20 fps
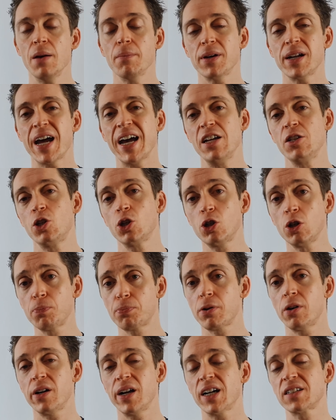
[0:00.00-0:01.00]
But hey, it's a good
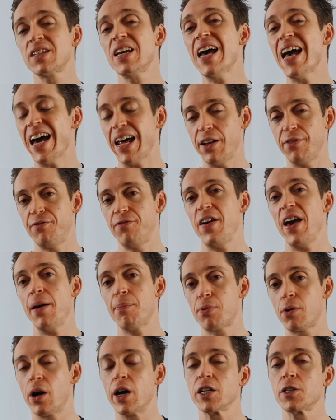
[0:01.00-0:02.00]
product at a fair
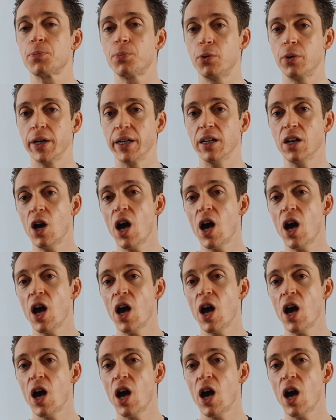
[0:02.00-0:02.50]
price point.